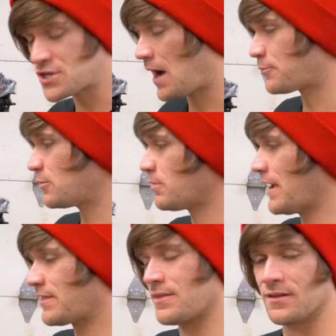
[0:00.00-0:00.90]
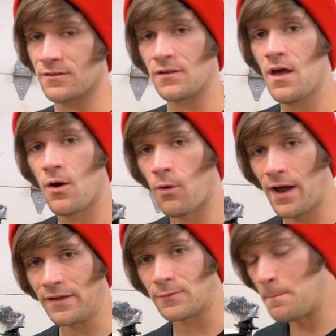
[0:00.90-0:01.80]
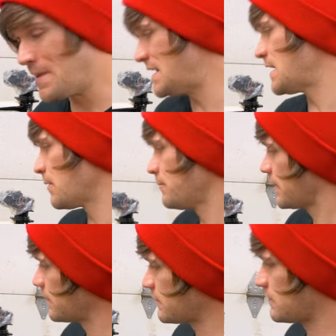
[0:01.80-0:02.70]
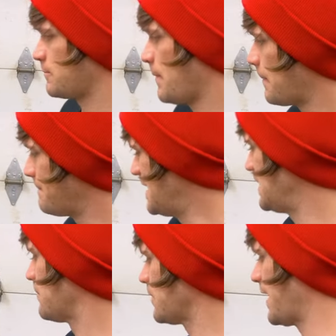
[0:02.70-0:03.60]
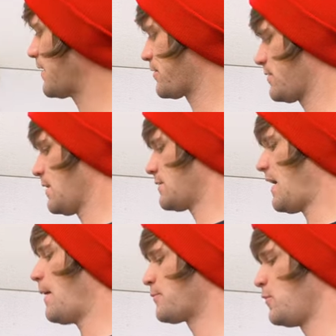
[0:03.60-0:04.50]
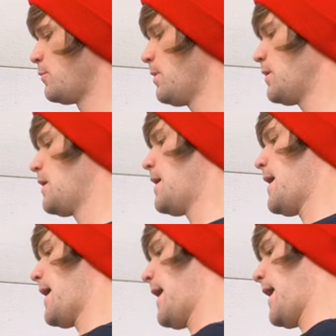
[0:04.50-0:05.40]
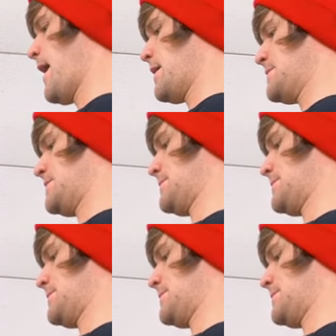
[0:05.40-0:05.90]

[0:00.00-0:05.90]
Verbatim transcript: top tube length. That is why it's medium, because it's medium length top tube. And